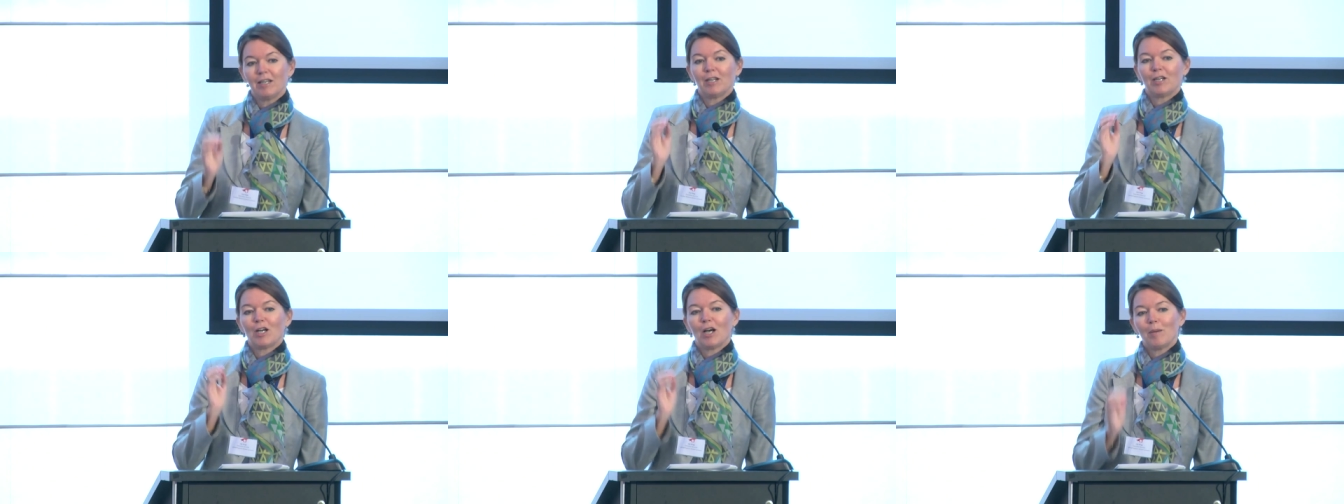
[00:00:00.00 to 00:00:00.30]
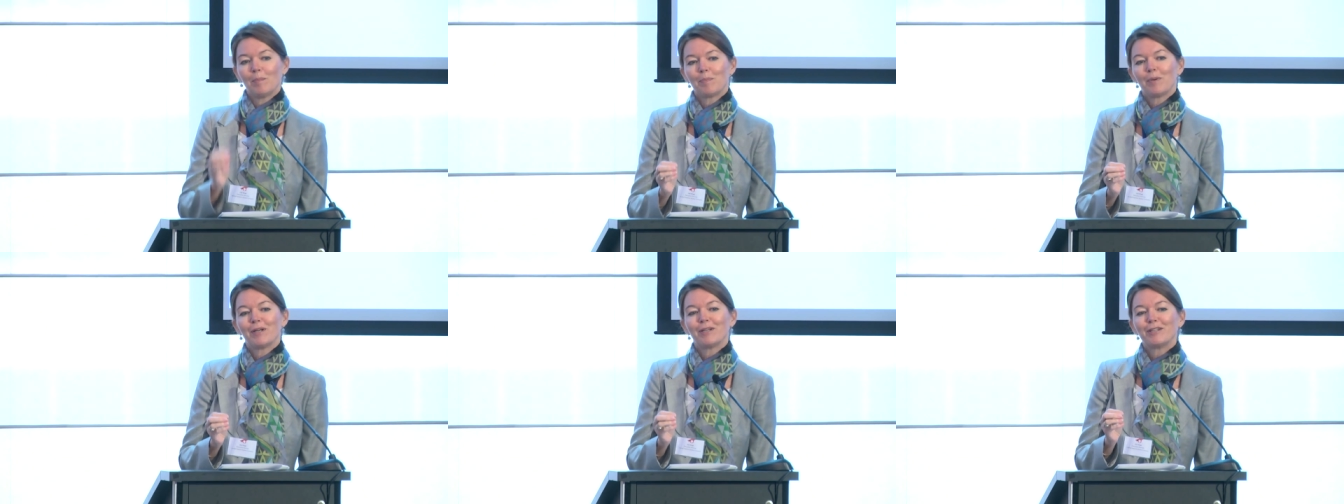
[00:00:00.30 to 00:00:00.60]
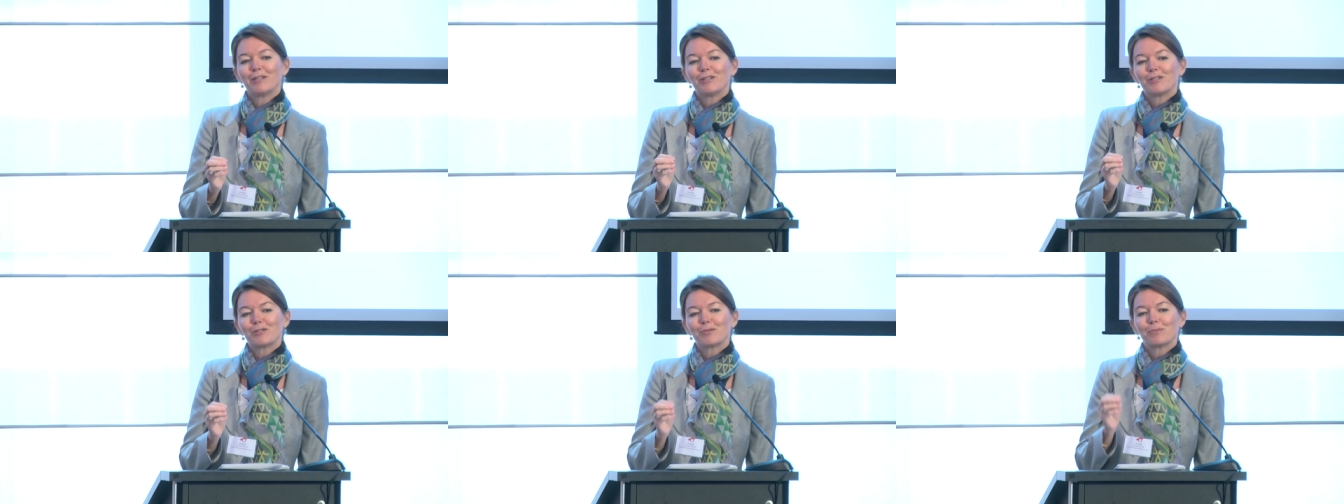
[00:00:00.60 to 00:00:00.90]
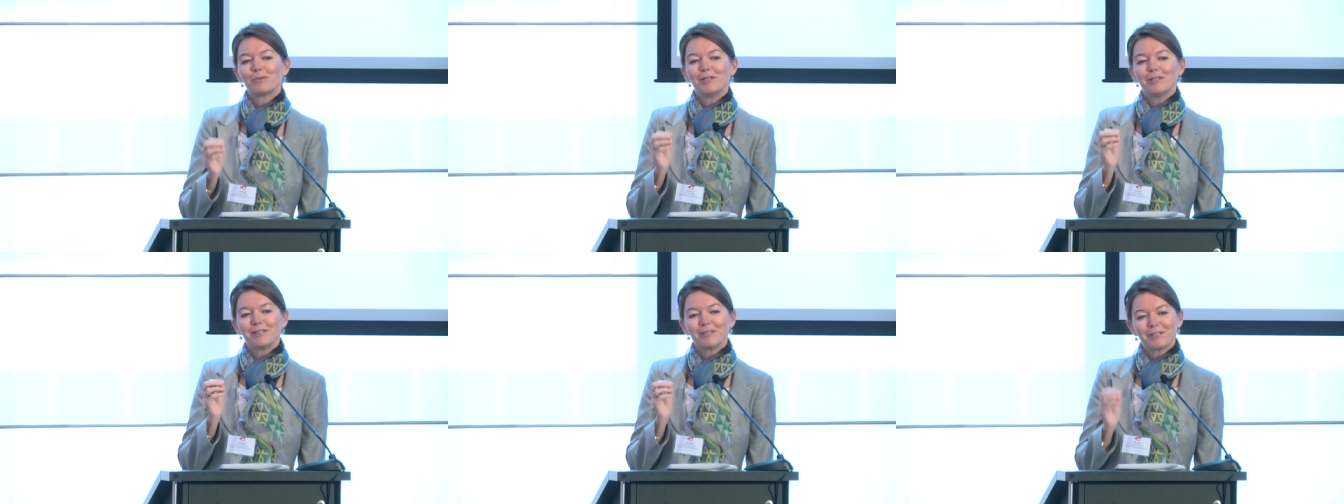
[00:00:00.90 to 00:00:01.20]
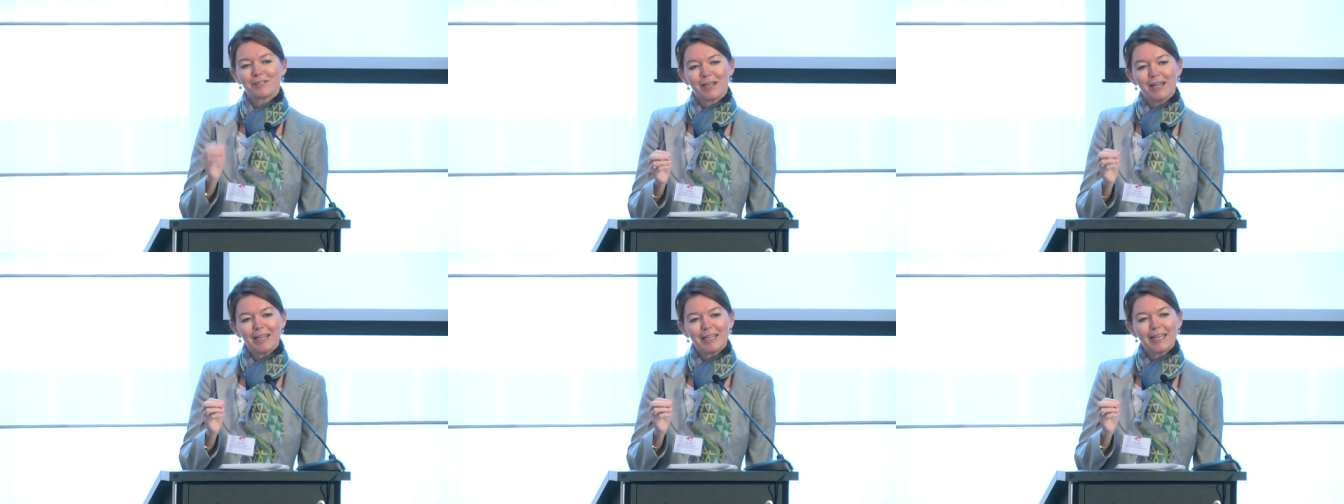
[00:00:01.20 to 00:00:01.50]
companies will
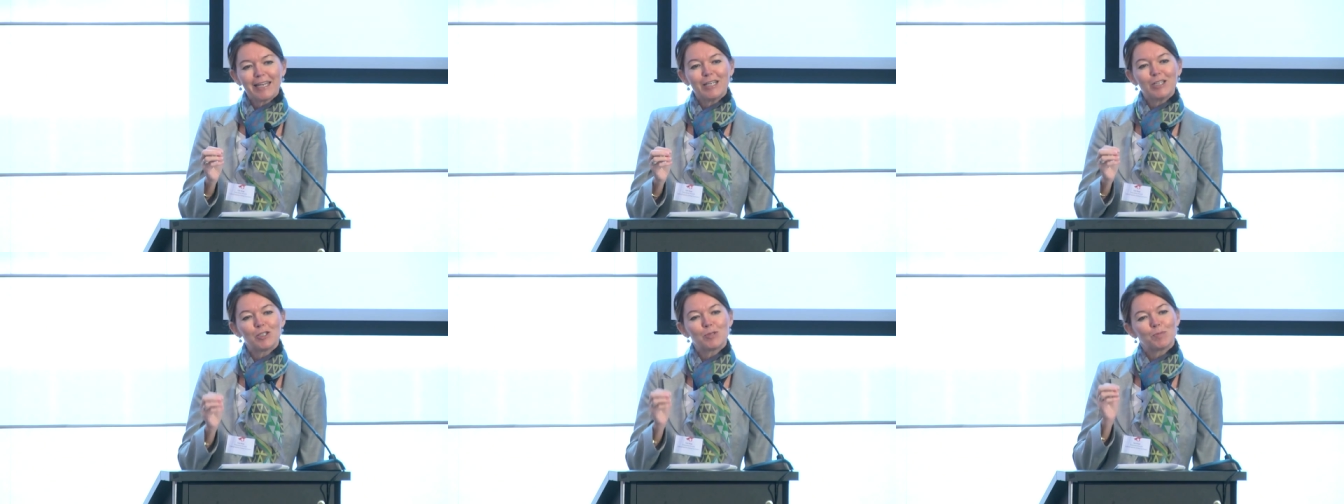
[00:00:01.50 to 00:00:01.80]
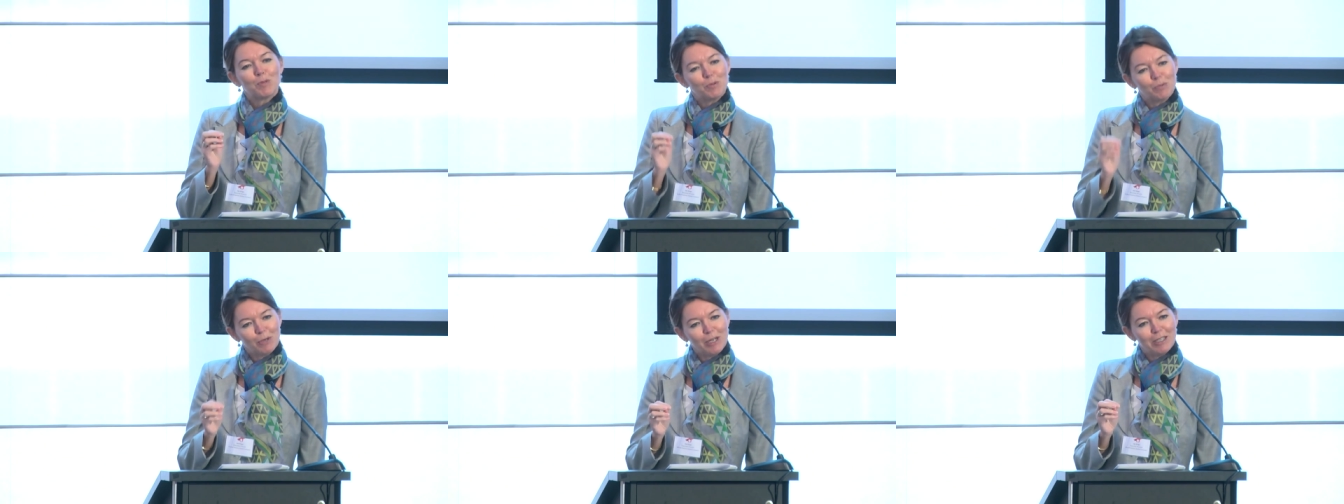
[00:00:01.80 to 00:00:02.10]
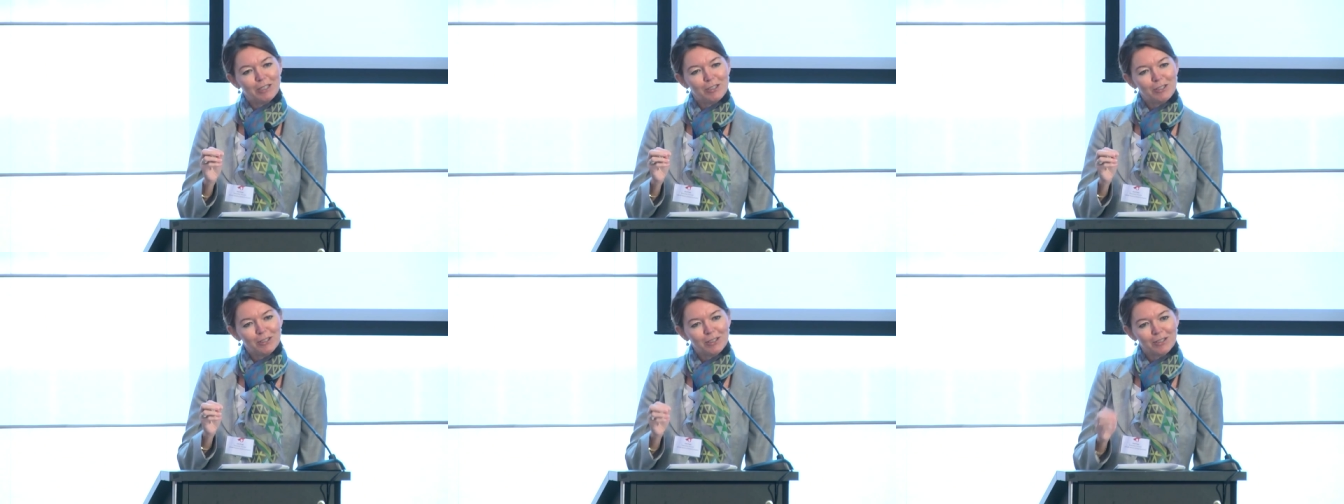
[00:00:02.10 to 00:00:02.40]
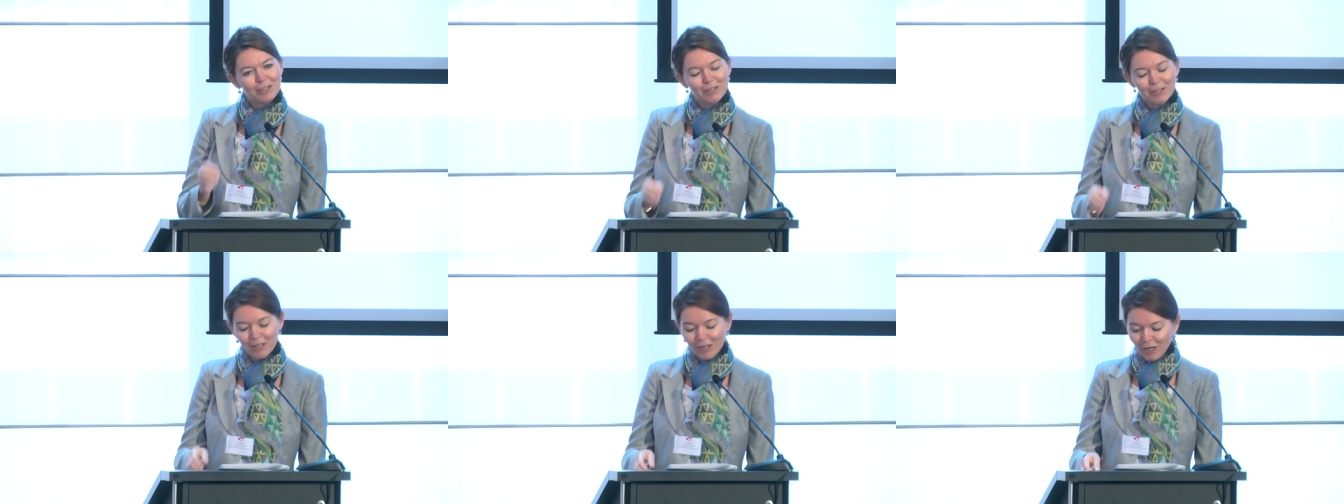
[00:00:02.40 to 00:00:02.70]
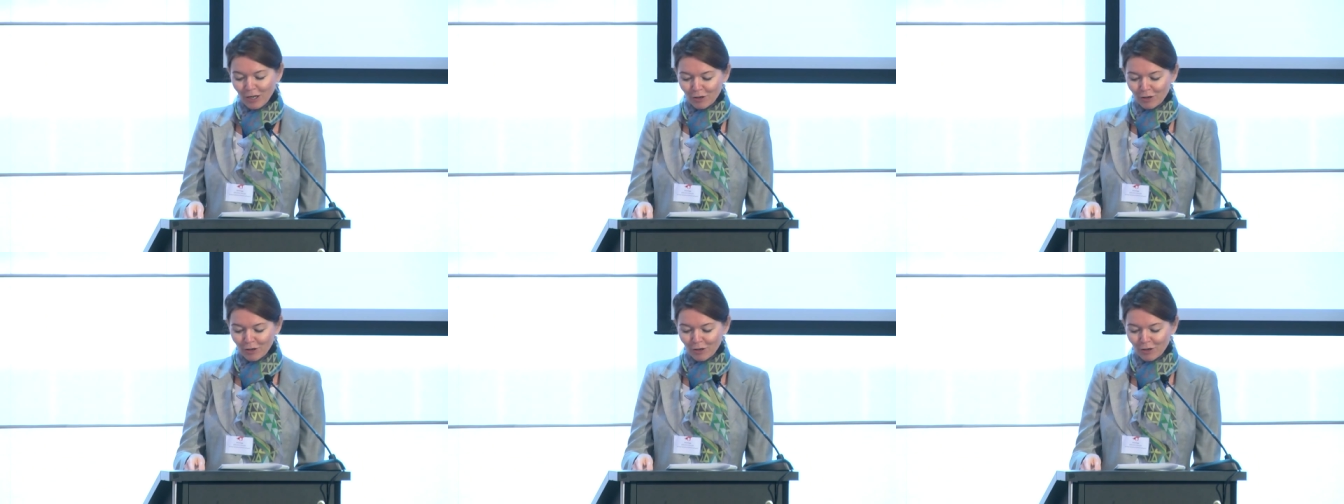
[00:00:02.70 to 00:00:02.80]
take inspiration